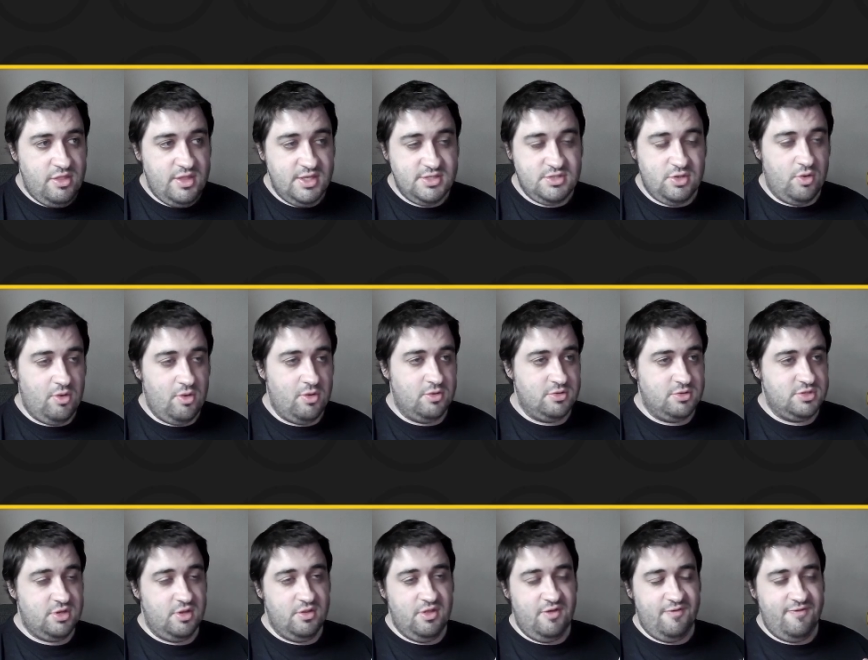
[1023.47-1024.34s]
There's
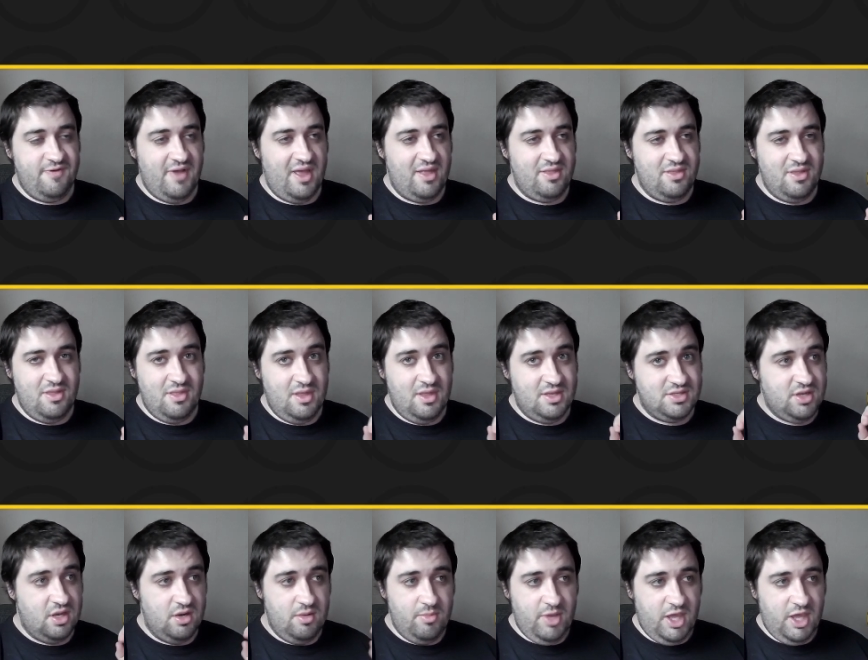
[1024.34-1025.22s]
also the fact that there's
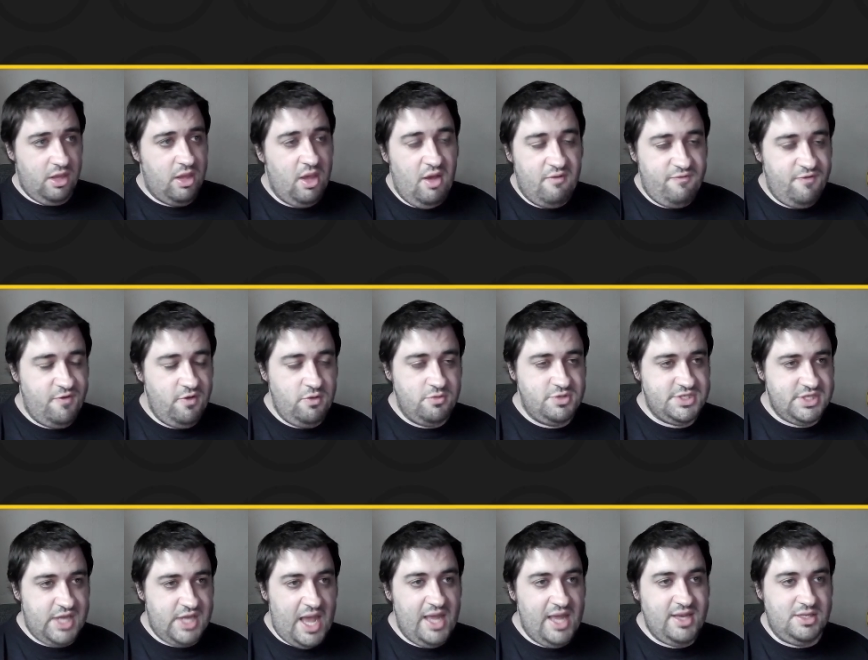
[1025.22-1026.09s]
going to be a few
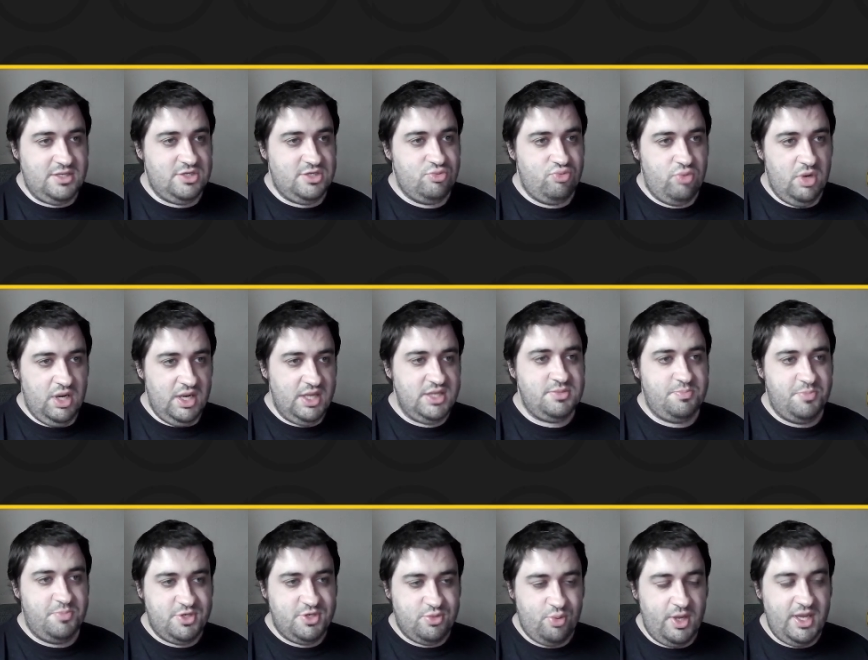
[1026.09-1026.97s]
sets
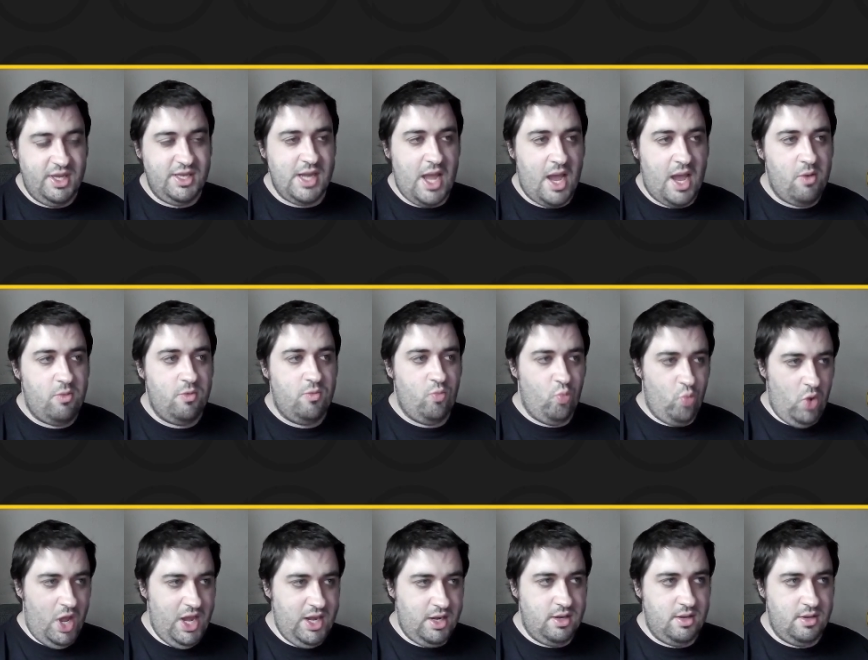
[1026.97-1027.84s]
released between now and
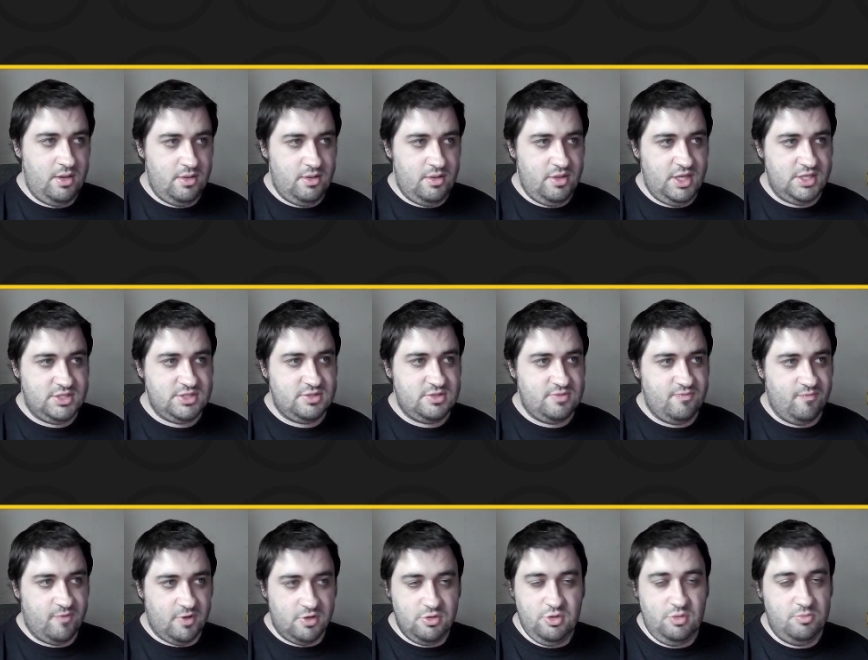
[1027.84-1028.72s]
when this
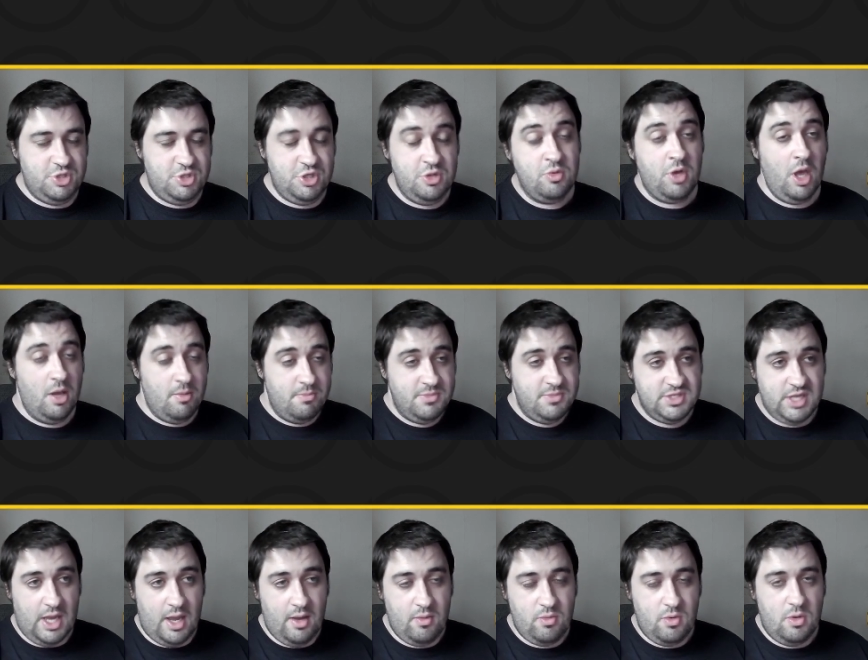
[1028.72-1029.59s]
Volume 2
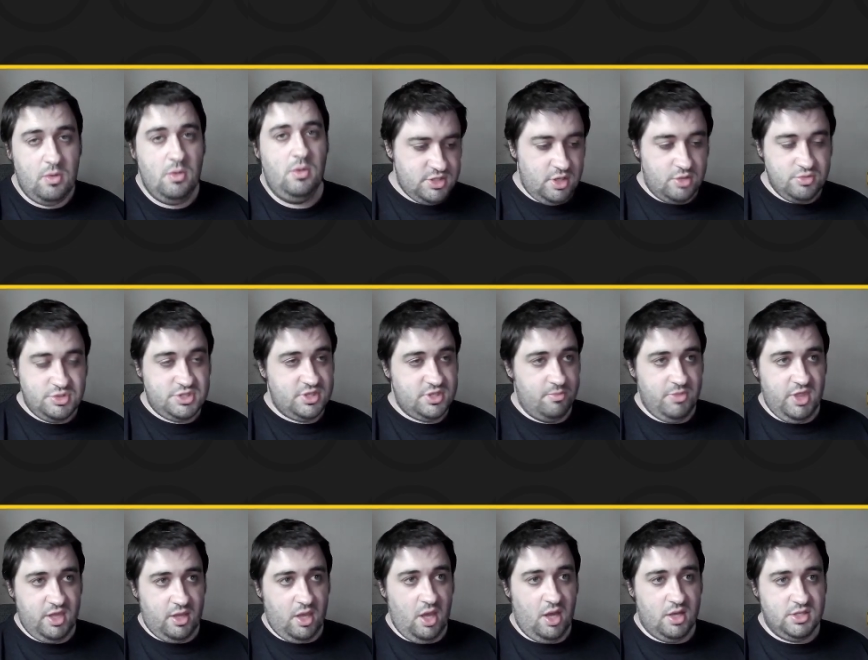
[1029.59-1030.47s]
comes out. So some
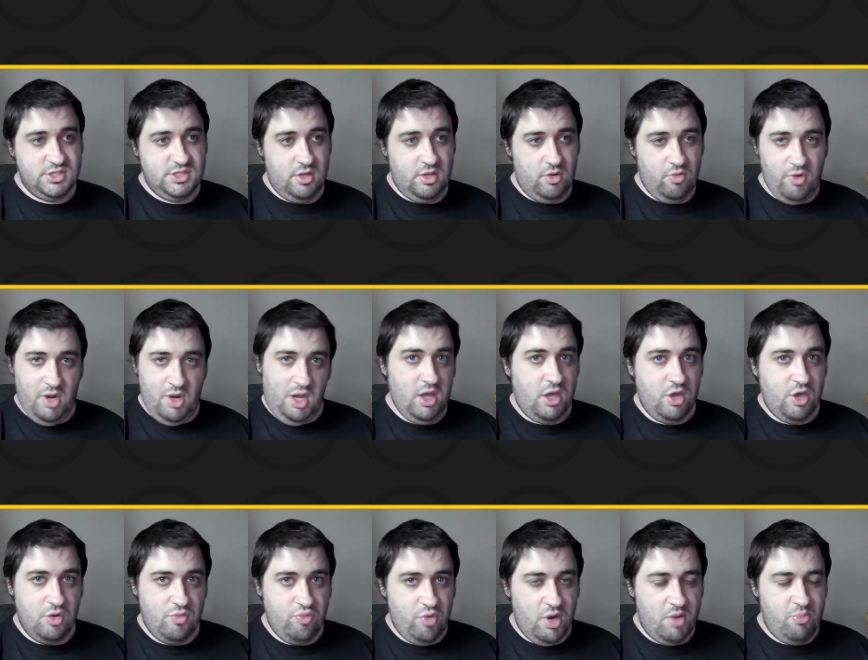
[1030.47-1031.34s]
of the cards that are really
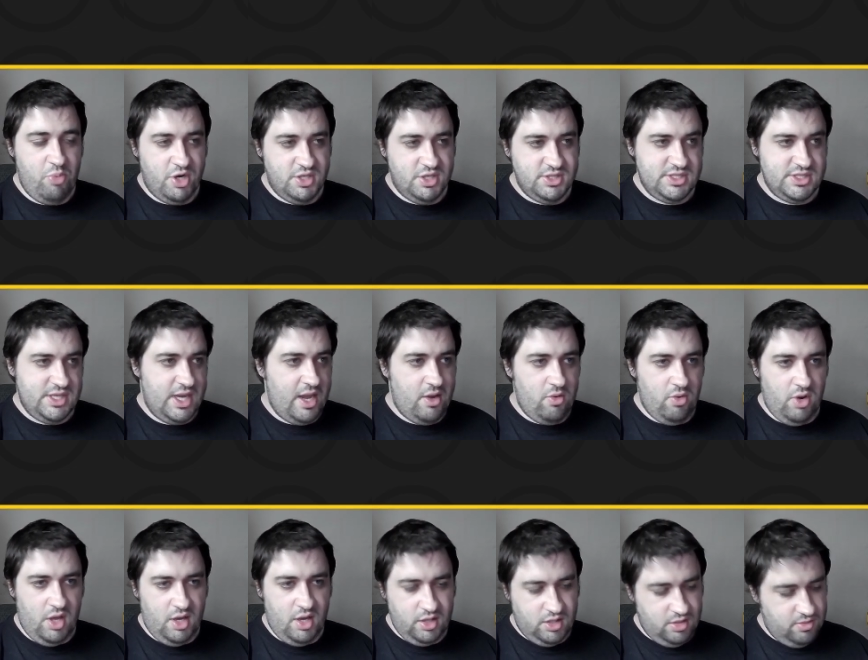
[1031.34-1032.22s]
good reprints now,
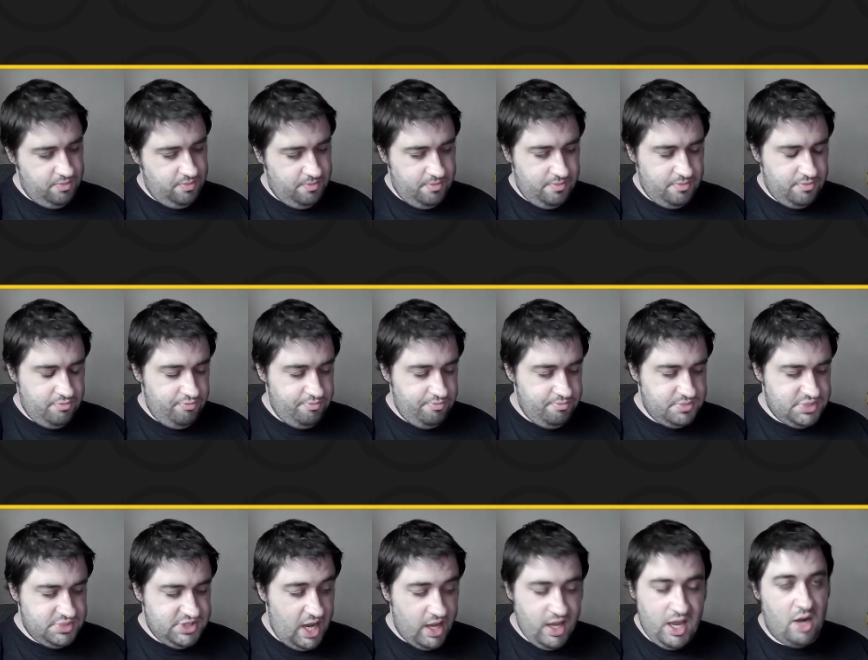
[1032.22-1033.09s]
like,
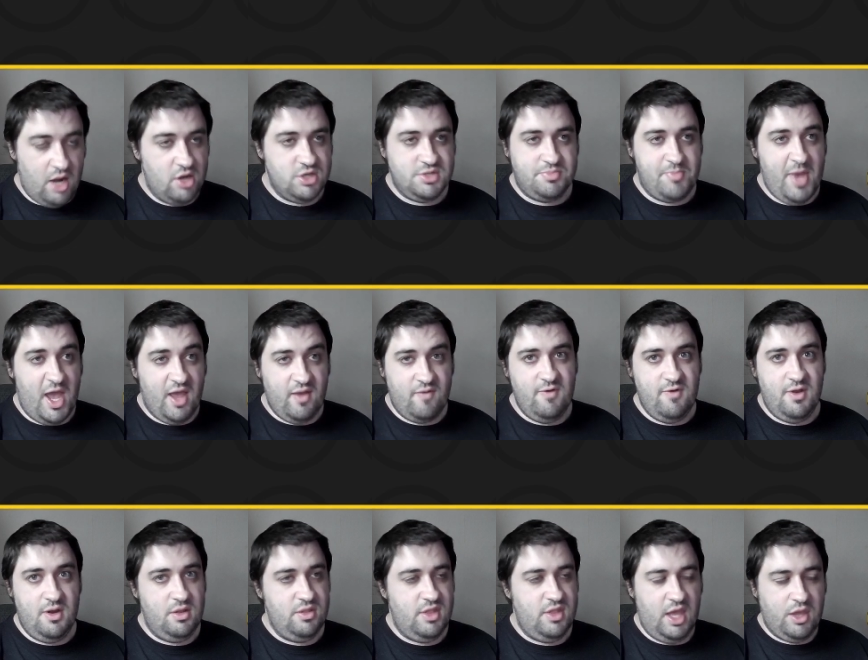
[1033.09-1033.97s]
say, Charismatic
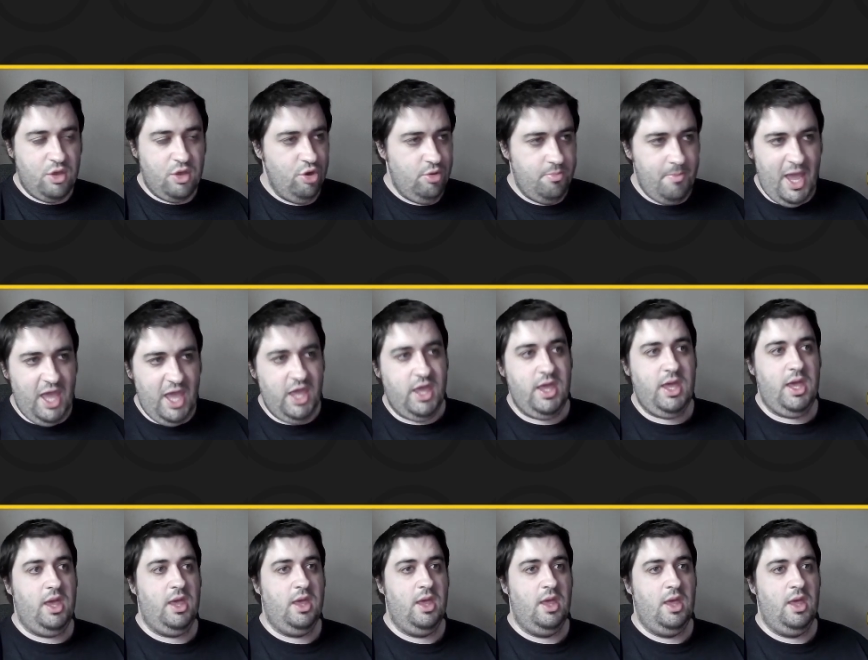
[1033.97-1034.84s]
Villain, they could
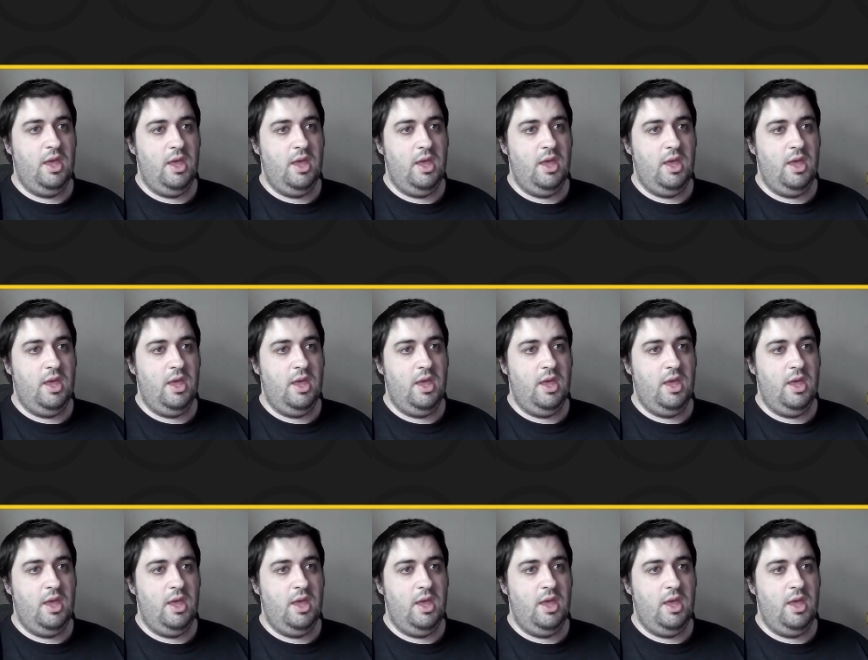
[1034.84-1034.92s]
make,